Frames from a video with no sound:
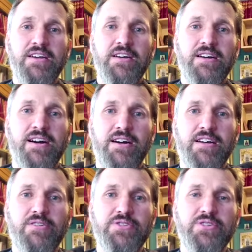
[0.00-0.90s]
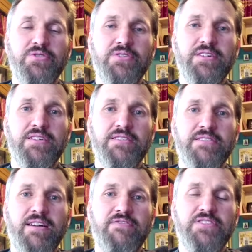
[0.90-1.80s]

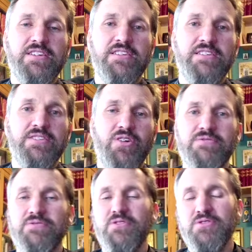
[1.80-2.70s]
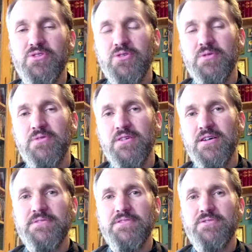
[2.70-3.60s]
I've seen adults who do
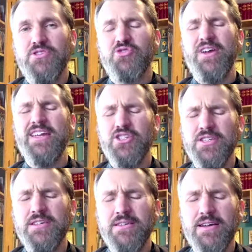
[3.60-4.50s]
it strangely.